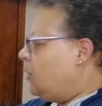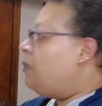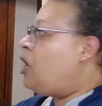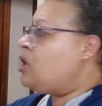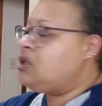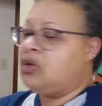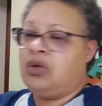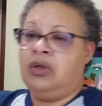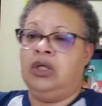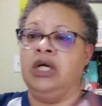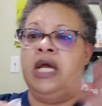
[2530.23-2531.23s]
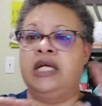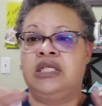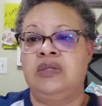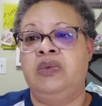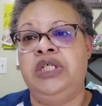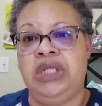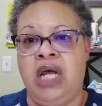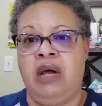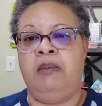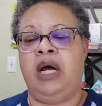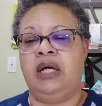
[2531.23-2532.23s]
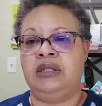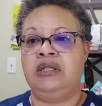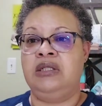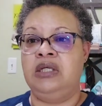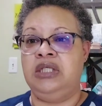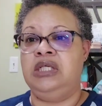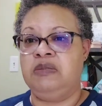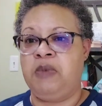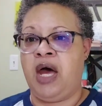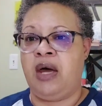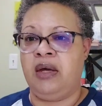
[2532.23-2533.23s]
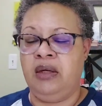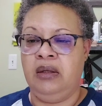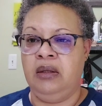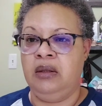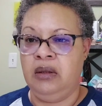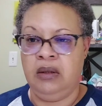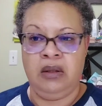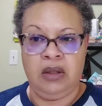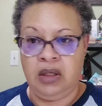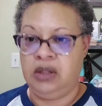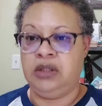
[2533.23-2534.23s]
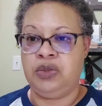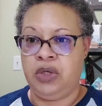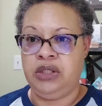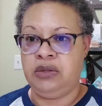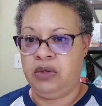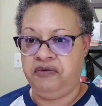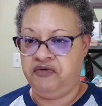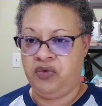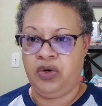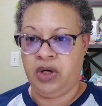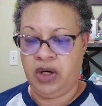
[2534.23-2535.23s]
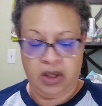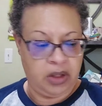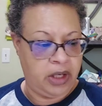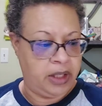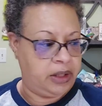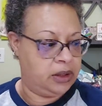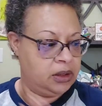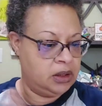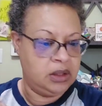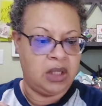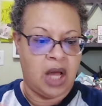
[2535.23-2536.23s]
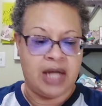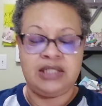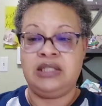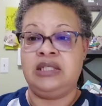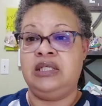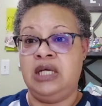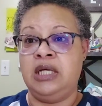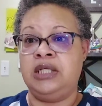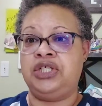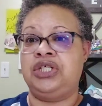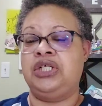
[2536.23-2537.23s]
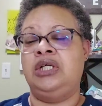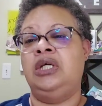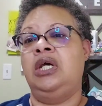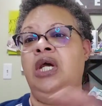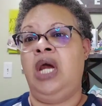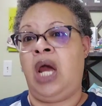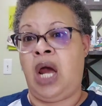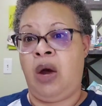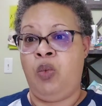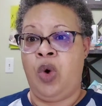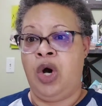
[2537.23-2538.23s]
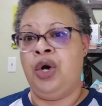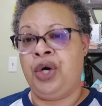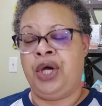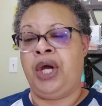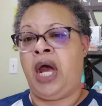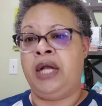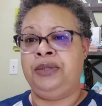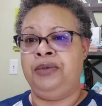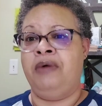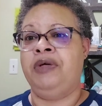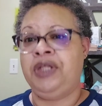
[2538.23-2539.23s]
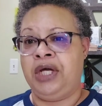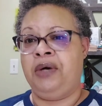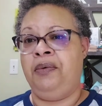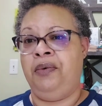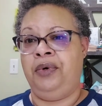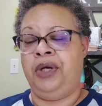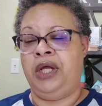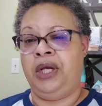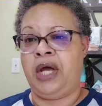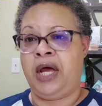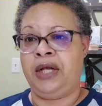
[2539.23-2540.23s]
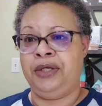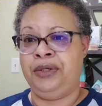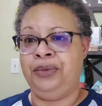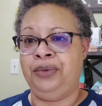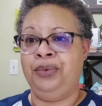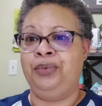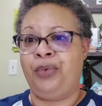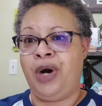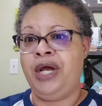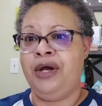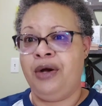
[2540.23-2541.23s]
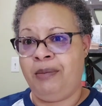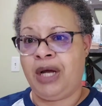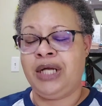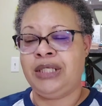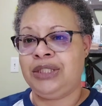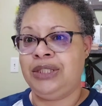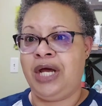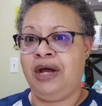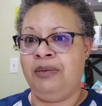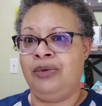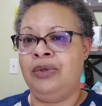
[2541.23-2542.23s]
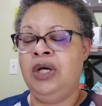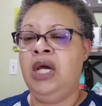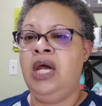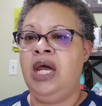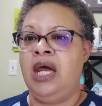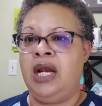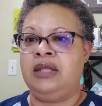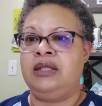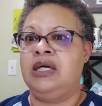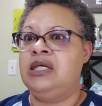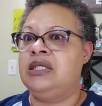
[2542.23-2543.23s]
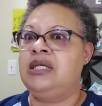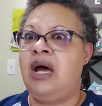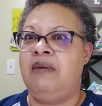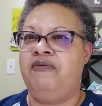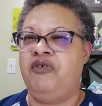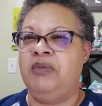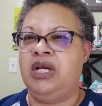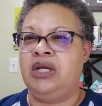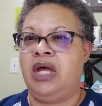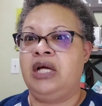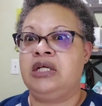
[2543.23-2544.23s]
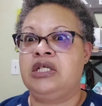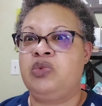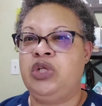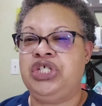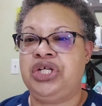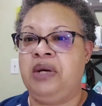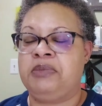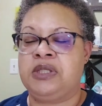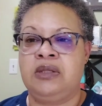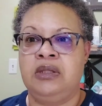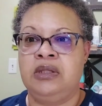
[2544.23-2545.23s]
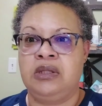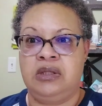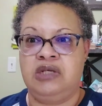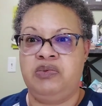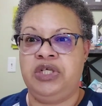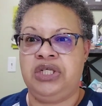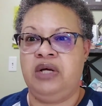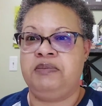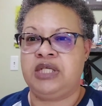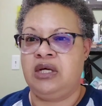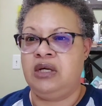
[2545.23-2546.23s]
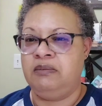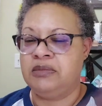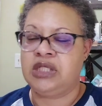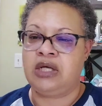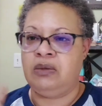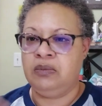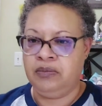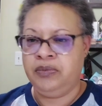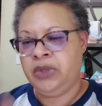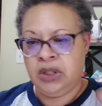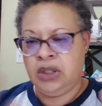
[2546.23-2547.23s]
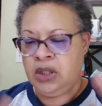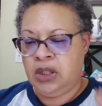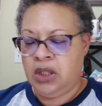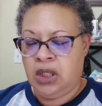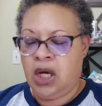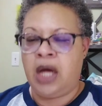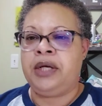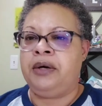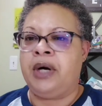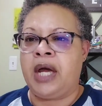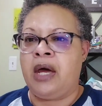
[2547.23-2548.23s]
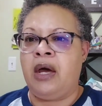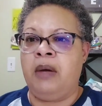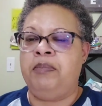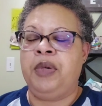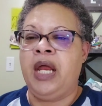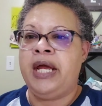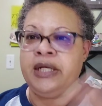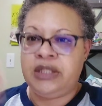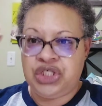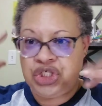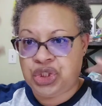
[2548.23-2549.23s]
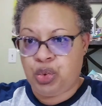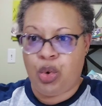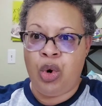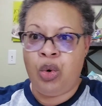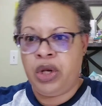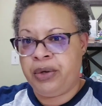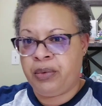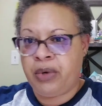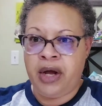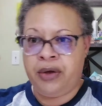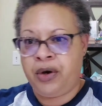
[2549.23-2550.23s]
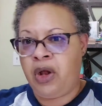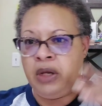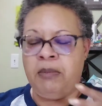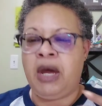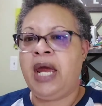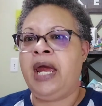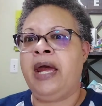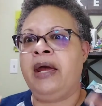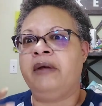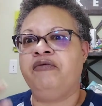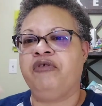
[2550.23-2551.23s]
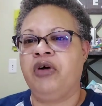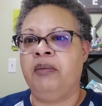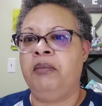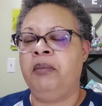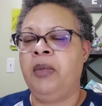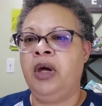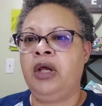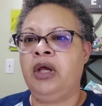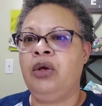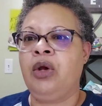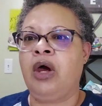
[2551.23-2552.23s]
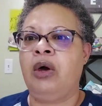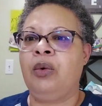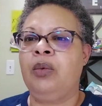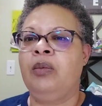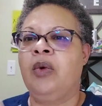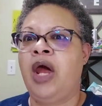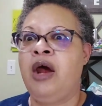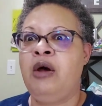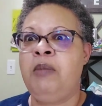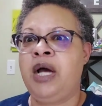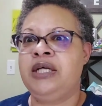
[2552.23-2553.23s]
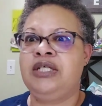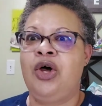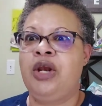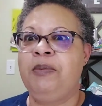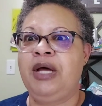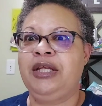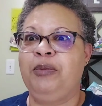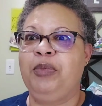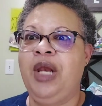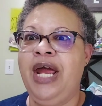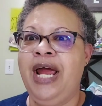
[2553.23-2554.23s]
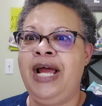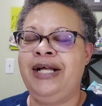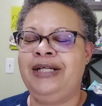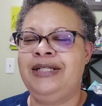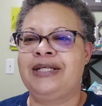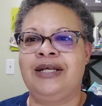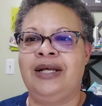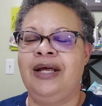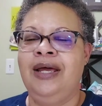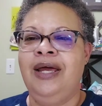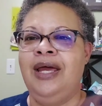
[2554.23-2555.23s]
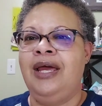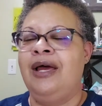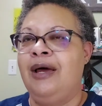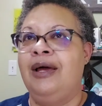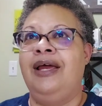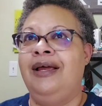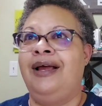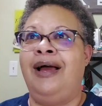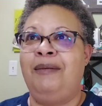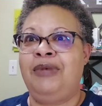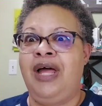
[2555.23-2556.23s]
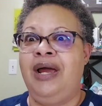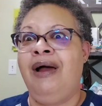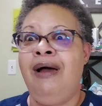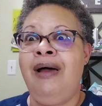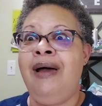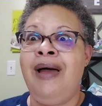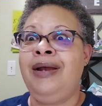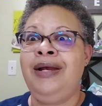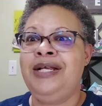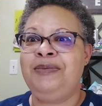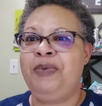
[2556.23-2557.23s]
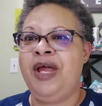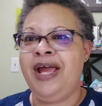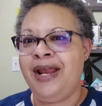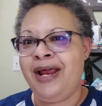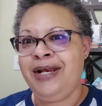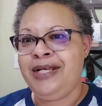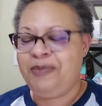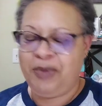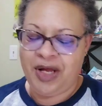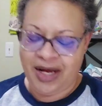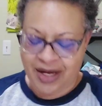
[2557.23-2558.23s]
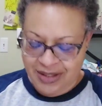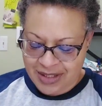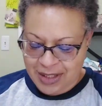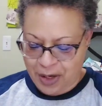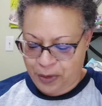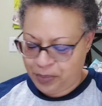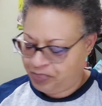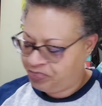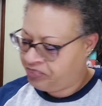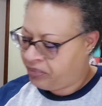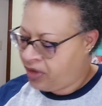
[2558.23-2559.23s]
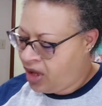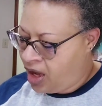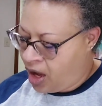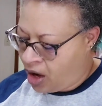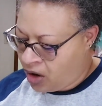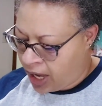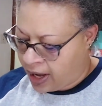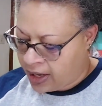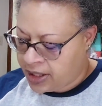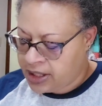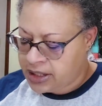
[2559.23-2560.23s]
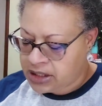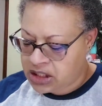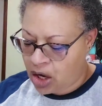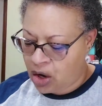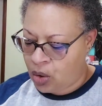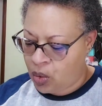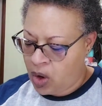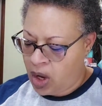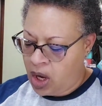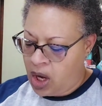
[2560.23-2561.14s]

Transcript: I'm also gonna look at switching out my stitchy spot in 2024. Like, I stitch, I work, I do everything that I do right here at my kitchen table. And I think it's time for me to like switch it up, switch it up some. So I know I got plans just rolling around all in my head from, you know, everybody's talking about their plans and I'm like, ah, I need the plan. I need the plan. So, okay. So,